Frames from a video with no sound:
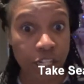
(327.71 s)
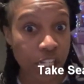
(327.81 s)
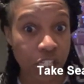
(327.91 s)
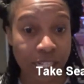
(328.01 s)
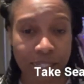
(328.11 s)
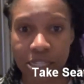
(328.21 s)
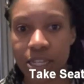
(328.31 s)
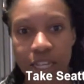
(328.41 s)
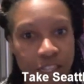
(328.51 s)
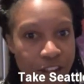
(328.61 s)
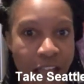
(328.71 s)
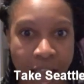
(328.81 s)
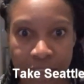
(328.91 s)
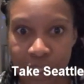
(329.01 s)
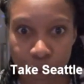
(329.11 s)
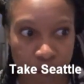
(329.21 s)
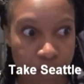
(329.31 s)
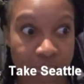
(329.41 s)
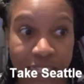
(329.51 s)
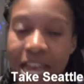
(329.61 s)
distance to get their ass
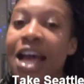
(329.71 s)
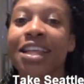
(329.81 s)
whooped because